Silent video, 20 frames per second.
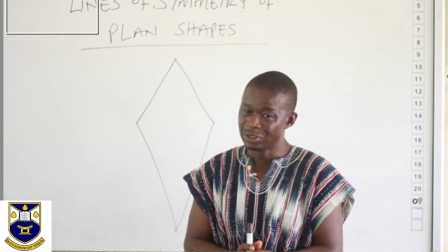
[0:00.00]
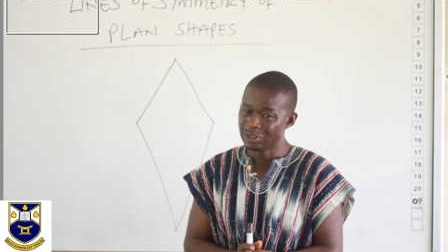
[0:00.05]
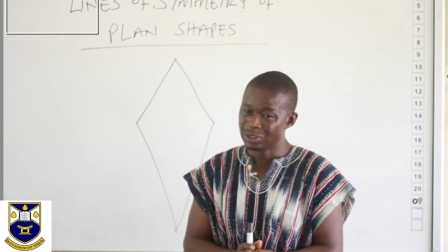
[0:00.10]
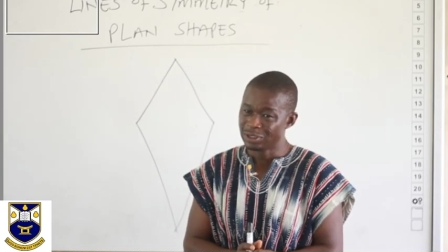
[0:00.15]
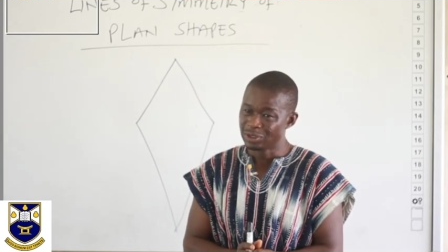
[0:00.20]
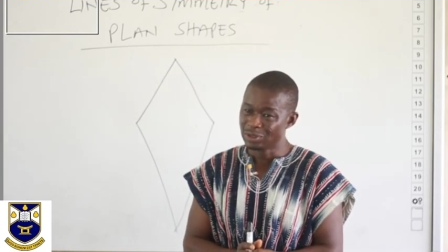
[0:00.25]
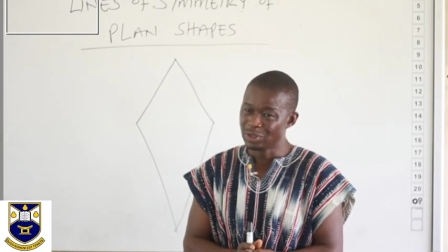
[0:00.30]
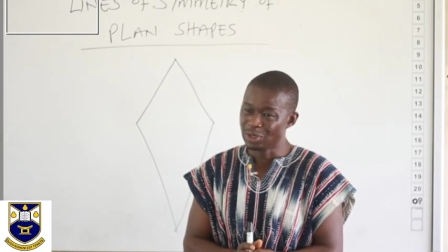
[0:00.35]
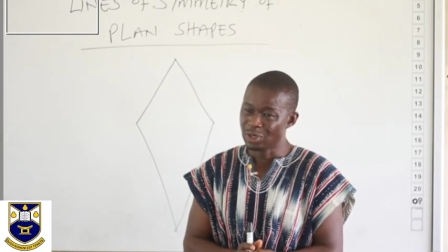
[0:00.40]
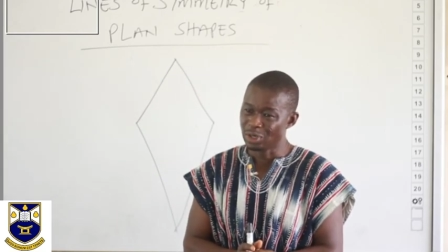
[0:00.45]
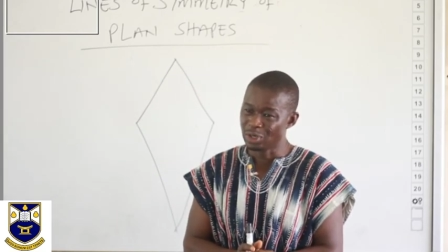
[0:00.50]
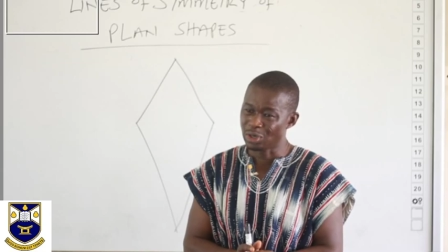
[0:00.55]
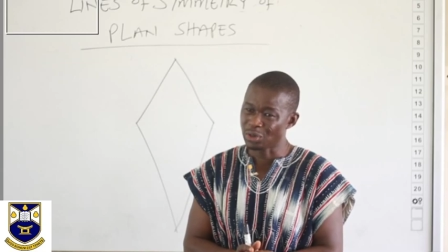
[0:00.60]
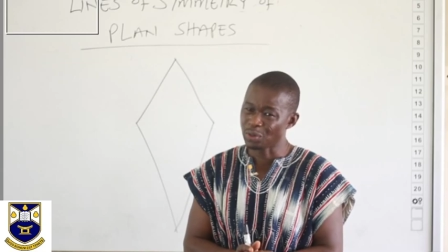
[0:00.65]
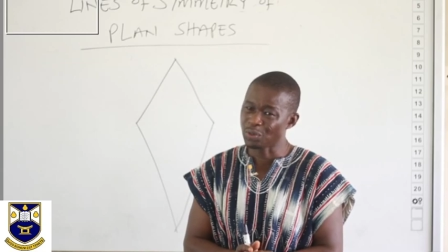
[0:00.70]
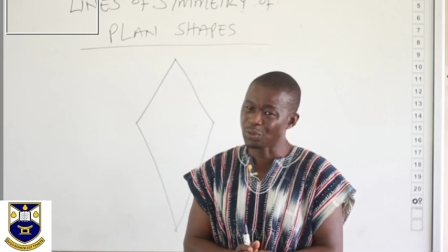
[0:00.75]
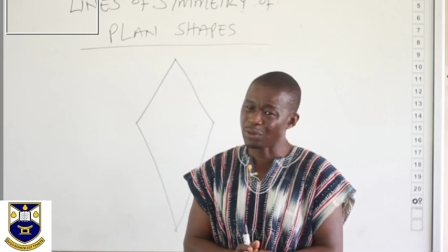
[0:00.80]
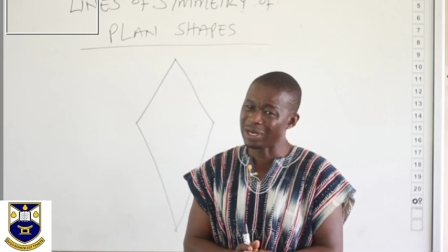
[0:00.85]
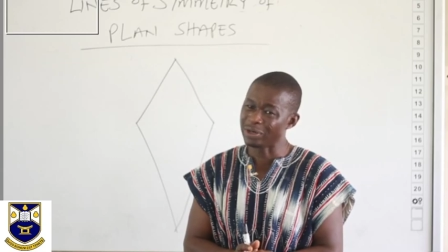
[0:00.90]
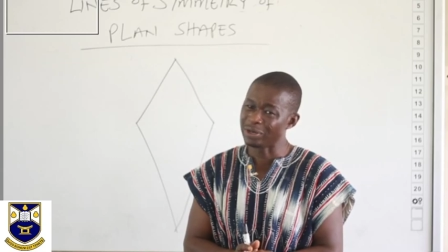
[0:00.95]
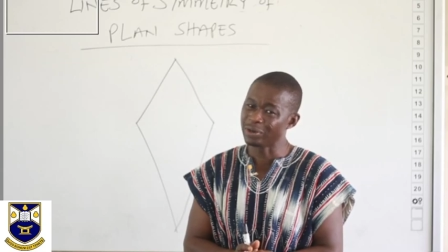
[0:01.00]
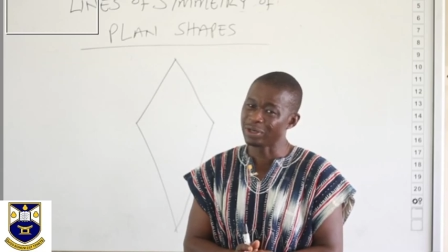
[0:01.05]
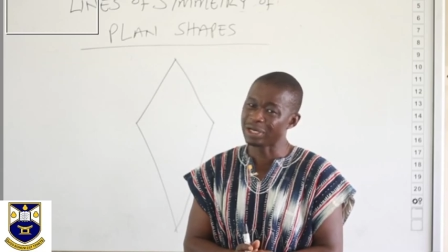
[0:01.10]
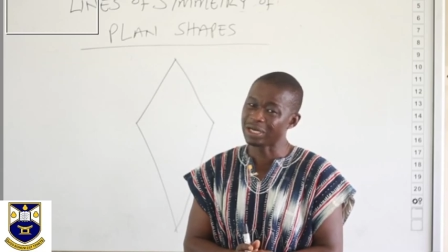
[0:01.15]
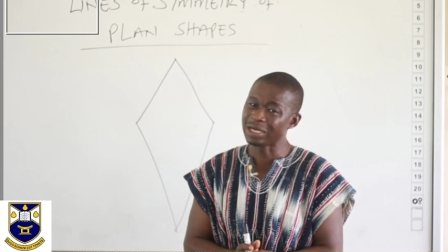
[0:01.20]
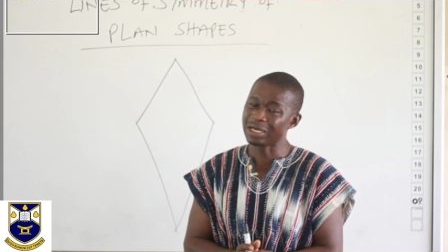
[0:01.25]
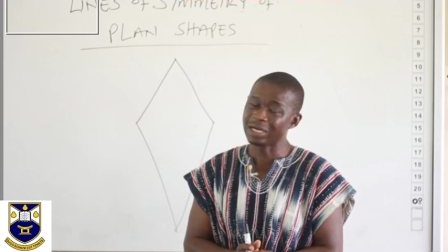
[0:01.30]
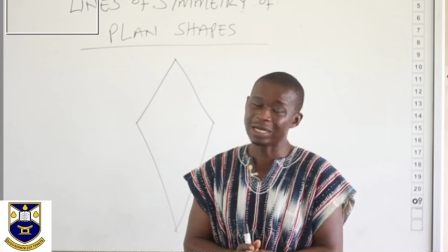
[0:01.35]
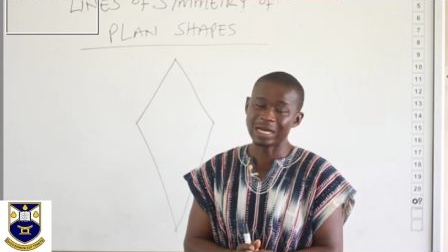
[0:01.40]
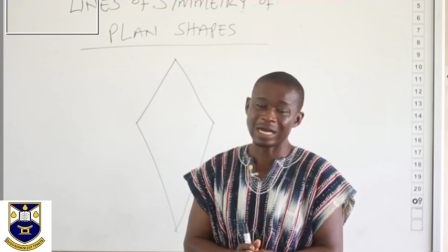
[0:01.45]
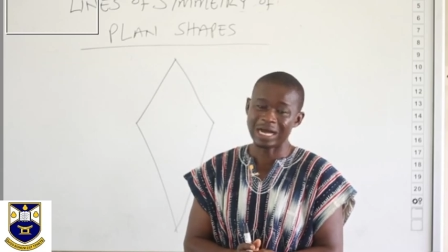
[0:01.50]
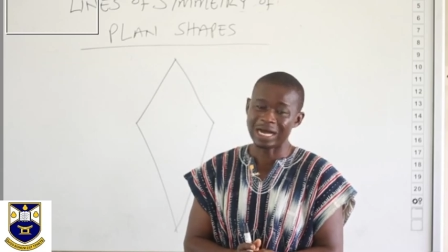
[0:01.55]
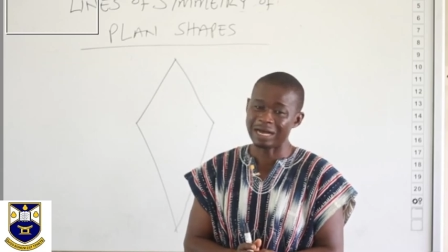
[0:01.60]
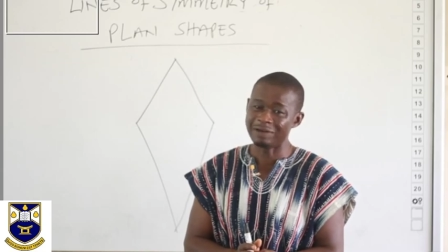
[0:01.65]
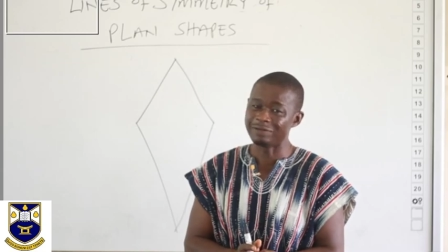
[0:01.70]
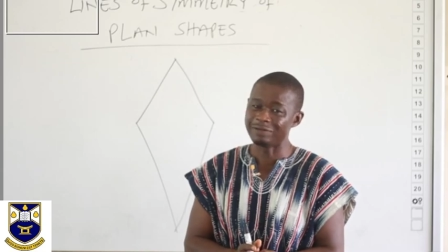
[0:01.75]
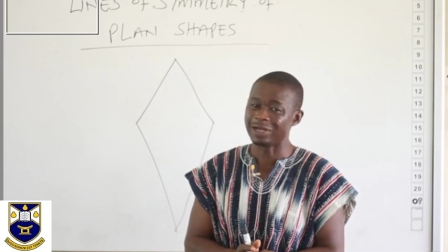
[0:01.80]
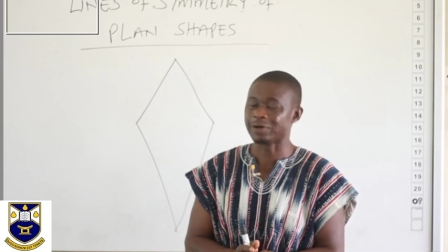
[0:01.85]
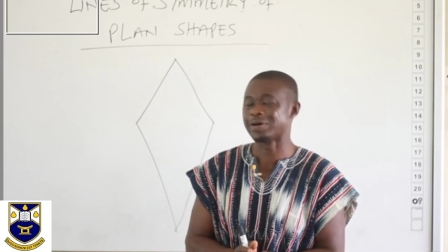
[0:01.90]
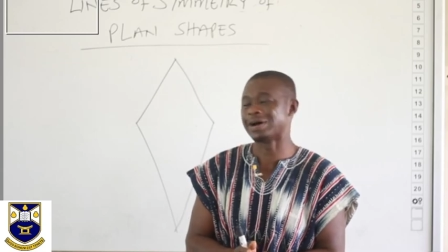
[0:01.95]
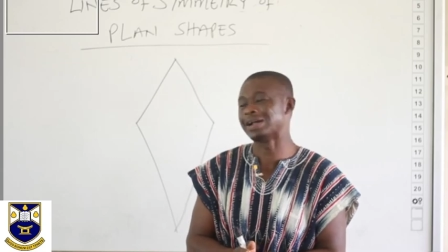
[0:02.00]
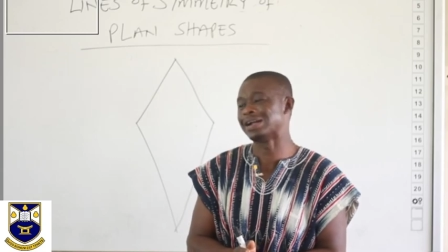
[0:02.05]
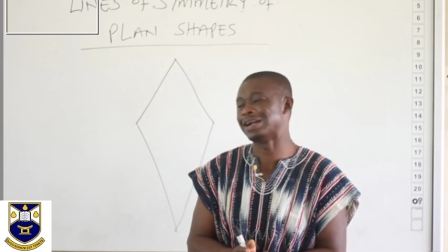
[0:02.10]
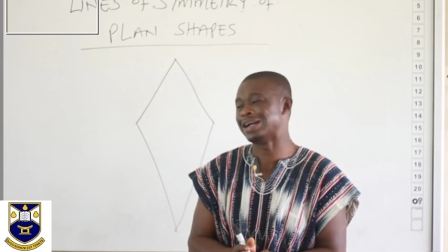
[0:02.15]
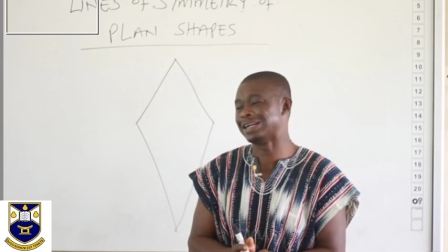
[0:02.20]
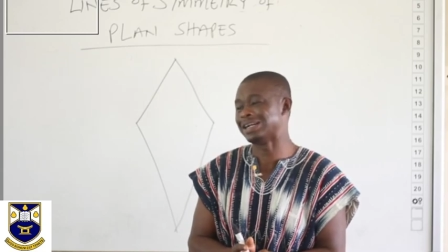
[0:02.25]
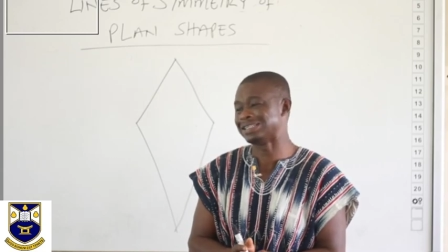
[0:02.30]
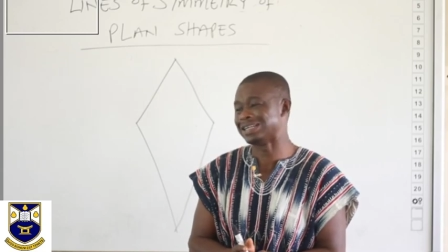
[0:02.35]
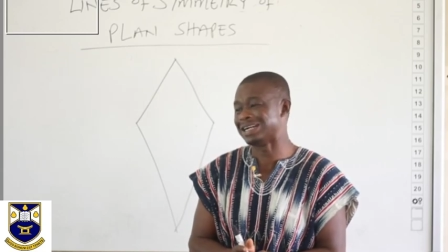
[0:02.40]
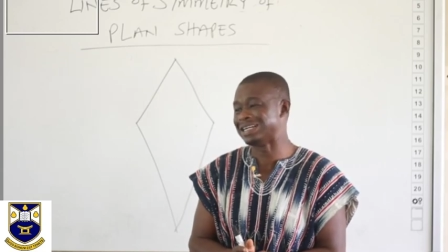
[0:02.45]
you know, when you have the quadrilateral,